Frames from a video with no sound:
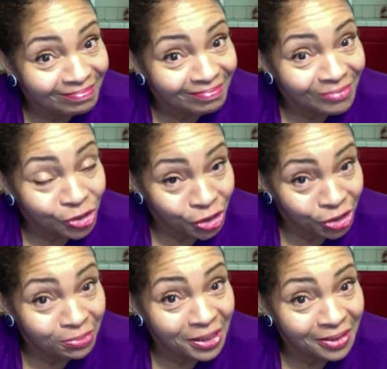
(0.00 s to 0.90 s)
You hear
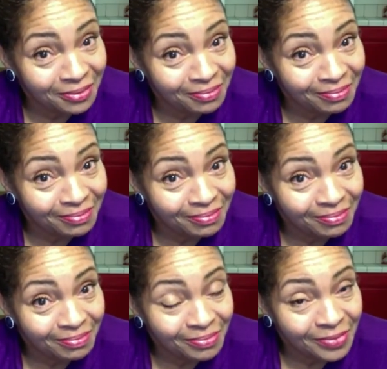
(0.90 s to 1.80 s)
me?
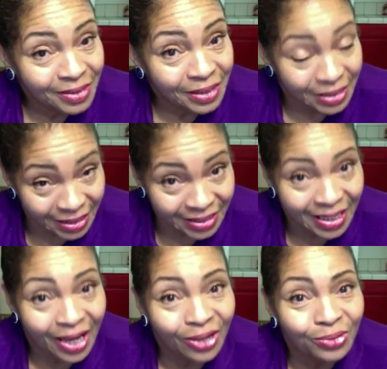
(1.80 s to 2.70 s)
The
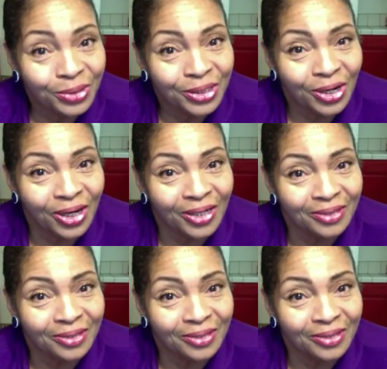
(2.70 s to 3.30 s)
desire was gone.